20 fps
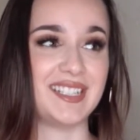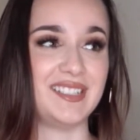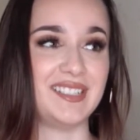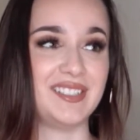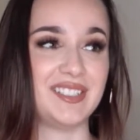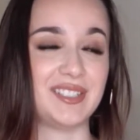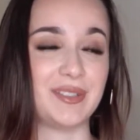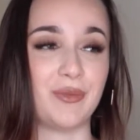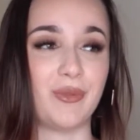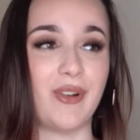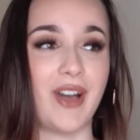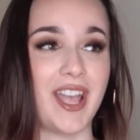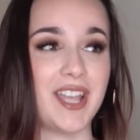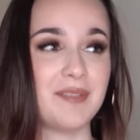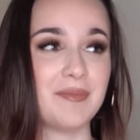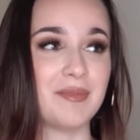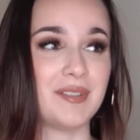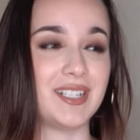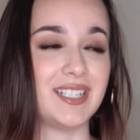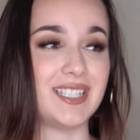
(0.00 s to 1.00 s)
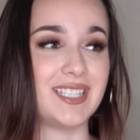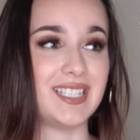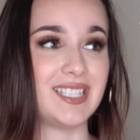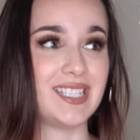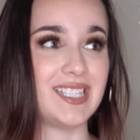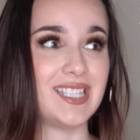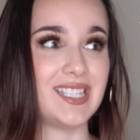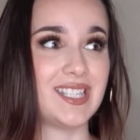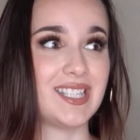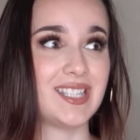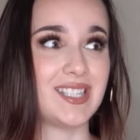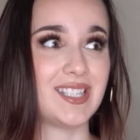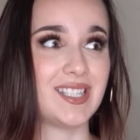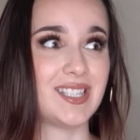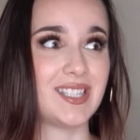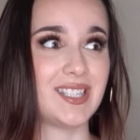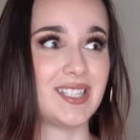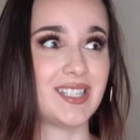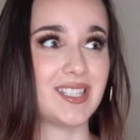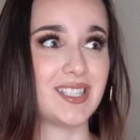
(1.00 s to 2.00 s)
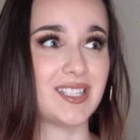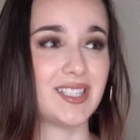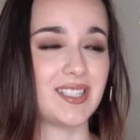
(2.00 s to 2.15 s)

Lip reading: it's vibrant, it's